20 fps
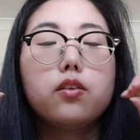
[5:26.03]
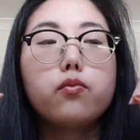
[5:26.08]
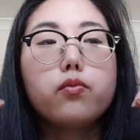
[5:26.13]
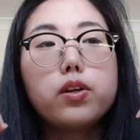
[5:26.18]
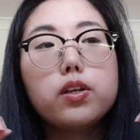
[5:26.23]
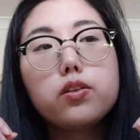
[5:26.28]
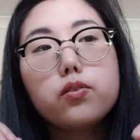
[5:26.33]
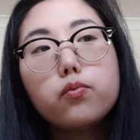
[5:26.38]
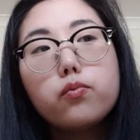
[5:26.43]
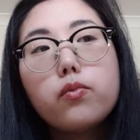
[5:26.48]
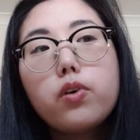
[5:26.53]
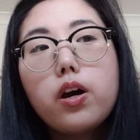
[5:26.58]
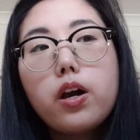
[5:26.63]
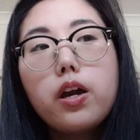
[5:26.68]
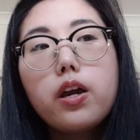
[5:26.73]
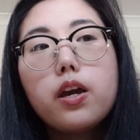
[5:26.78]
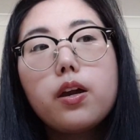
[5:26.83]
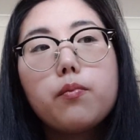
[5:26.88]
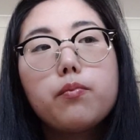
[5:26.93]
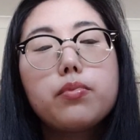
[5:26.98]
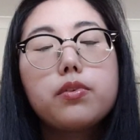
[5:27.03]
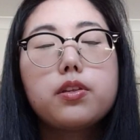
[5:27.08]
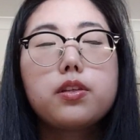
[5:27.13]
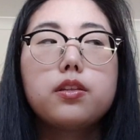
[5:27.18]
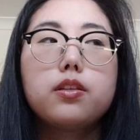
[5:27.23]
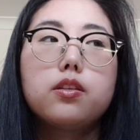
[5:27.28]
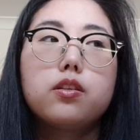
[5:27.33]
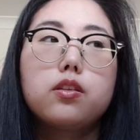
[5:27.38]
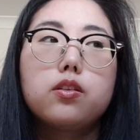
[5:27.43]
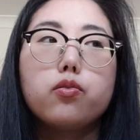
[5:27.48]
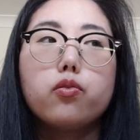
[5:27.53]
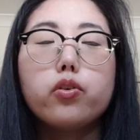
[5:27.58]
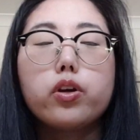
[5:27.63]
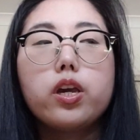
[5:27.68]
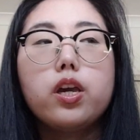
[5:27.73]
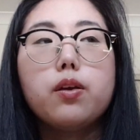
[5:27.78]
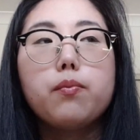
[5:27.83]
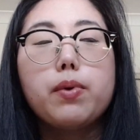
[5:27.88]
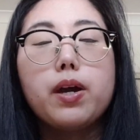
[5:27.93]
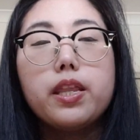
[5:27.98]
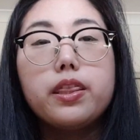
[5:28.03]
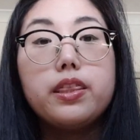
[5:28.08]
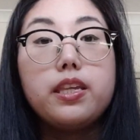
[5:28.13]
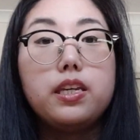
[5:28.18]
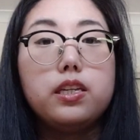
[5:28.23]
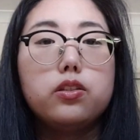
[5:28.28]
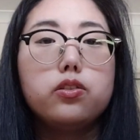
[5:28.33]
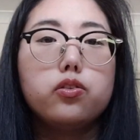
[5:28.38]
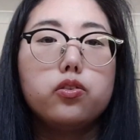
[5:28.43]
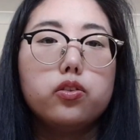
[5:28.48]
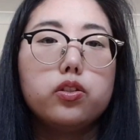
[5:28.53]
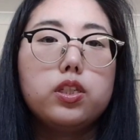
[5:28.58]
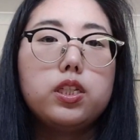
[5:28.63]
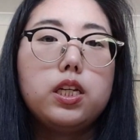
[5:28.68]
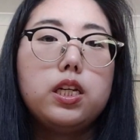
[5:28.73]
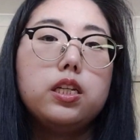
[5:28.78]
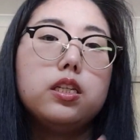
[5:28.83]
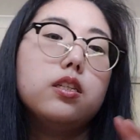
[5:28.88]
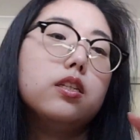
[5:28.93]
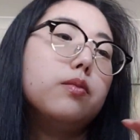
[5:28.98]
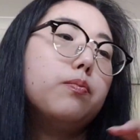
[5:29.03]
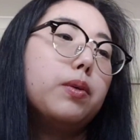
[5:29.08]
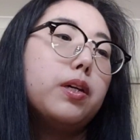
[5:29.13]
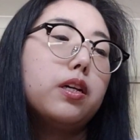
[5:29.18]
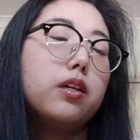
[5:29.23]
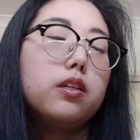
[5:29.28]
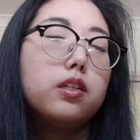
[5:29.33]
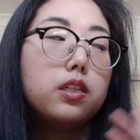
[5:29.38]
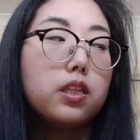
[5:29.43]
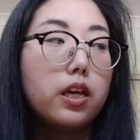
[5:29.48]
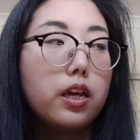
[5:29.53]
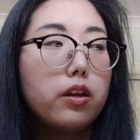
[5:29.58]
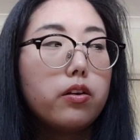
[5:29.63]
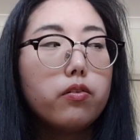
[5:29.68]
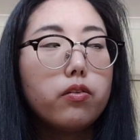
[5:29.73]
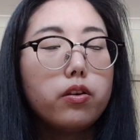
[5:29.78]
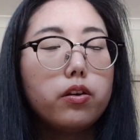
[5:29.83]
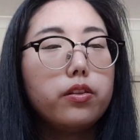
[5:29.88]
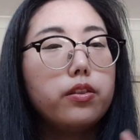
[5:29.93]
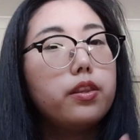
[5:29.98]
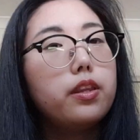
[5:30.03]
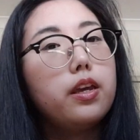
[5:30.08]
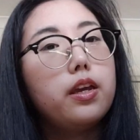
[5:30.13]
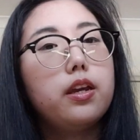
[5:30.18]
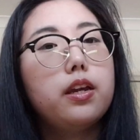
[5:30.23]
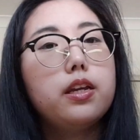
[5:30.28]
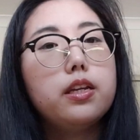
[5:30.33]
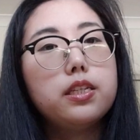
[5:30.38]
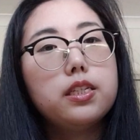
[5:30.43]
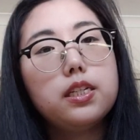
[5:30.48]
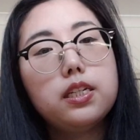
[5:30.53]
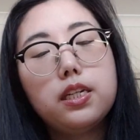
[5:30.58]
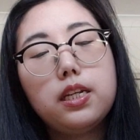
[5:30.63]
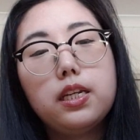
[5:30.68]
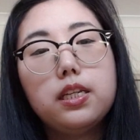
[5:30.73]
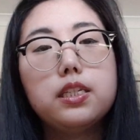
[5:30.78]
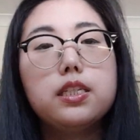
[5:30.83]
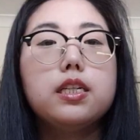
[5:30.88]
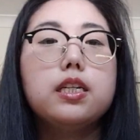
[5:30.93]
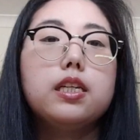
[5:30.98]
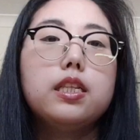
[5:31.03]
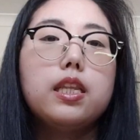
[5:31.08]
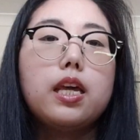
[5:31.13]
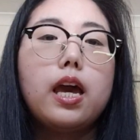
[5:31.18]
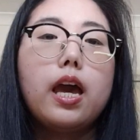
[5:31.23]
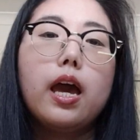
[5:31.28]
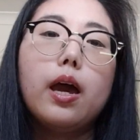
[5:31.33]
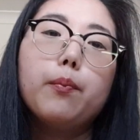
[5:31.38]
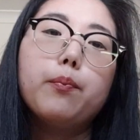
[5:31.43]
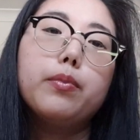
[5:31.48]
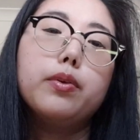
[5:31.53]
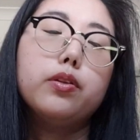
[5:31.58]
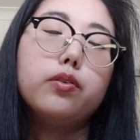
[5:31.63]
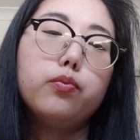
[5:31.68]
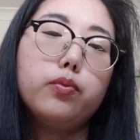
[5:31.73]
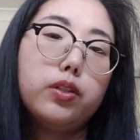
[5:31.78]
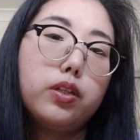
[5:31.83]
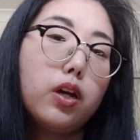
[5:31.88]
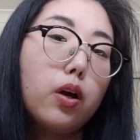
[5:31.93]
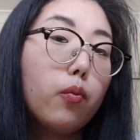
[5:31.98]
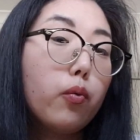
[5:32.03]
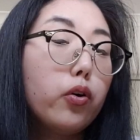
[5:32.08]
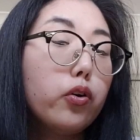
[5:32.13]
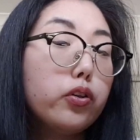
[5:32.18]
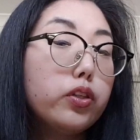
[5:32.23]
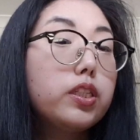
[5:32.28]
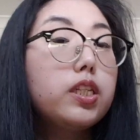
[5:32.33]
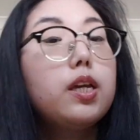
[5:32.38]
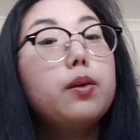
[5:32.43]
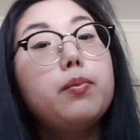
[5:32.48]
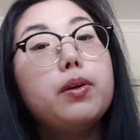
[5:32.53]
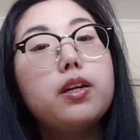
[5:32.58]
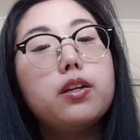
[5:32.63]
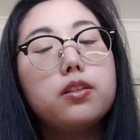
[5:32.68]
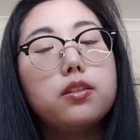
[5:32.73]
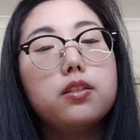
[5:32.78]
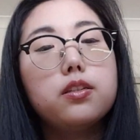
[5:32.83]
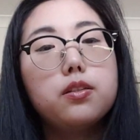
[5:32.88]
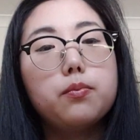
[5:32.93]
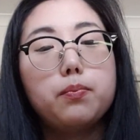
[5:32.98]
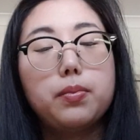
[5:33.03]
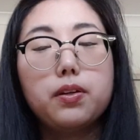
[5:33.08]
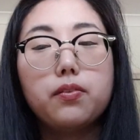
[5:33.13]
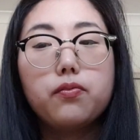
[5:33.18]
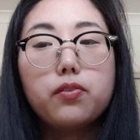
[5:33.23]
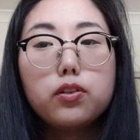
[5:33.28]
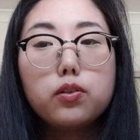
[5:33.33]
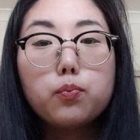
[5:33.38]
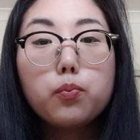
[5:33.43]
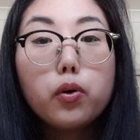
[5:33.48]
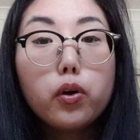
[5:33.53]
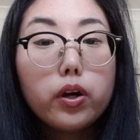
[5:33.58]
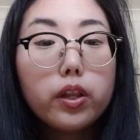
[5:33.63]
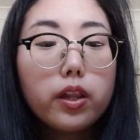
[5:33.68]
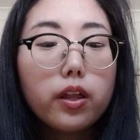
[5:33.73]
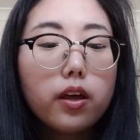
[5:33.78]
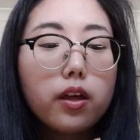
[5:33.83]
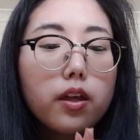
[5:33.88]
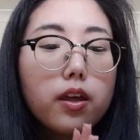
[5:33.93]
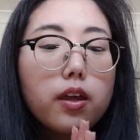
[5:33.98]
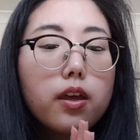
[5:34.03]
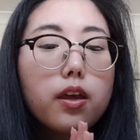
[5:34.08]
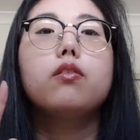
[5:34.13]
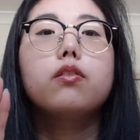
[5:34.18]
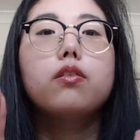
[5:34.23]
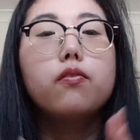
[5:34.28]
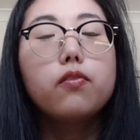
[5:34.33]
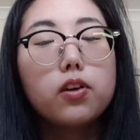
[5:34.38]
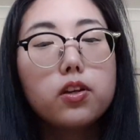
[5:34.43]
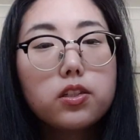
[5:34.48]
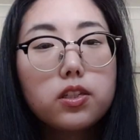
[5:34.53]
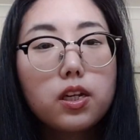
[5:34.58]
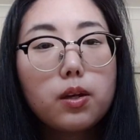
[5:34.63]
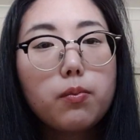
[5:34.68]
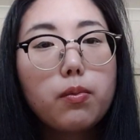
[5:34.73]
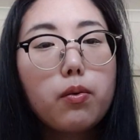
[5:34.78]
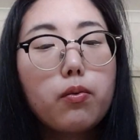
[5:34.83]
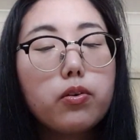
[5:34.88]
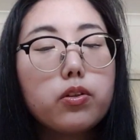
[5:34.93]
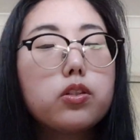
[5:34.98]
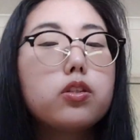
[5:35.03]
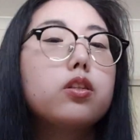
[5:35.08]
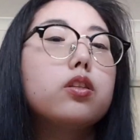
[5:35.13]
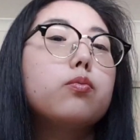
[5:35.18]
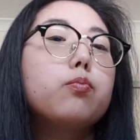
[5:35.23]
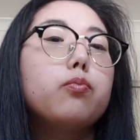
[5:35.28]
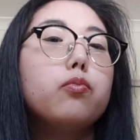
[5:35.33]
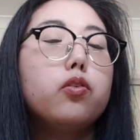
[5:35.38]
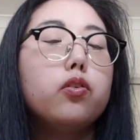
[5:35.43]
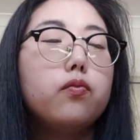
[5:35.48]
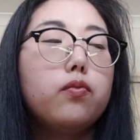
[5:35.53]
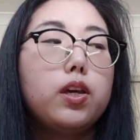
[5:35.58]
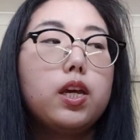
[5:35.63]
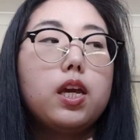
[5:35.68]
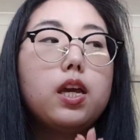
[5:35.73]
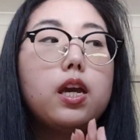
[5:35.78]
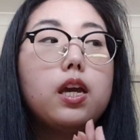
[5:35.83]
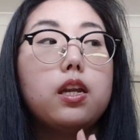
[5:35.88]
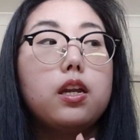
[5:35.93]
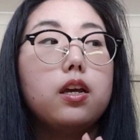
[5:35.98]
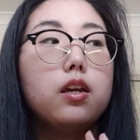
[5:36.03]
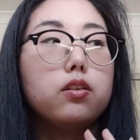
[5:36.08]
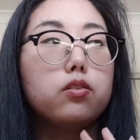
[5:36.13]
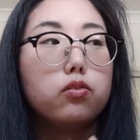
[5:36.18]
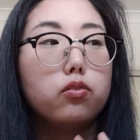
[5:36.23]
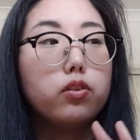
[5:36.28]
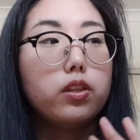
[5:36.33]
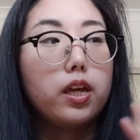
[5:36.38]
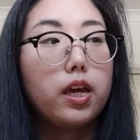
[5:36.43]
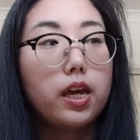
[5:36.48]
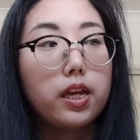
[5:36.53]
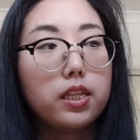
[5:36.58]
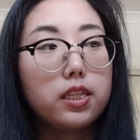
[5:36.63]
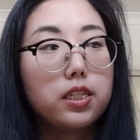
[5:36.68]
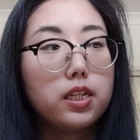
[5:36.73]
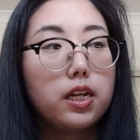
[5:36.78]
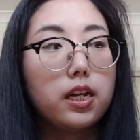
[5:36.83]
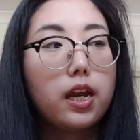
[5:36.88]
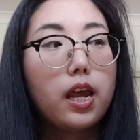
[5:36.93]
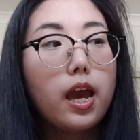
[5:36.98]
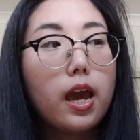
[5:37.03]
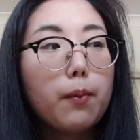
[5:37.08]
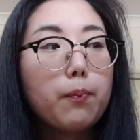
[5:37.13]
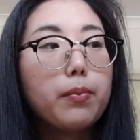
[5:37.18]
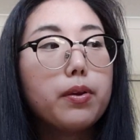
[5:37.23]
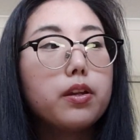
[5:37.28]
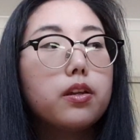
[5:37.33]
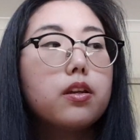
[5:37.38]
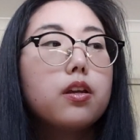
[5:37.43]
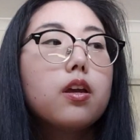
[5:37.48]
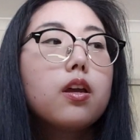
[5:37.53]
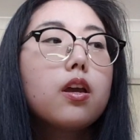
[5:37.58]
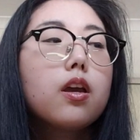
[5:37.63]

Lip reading: The reason why I'm talking about these two scenes is because later on there is an incident that happens, which I won't say because it's a bit of a spoiler. The first time I watched this movie and I saw that incident happen,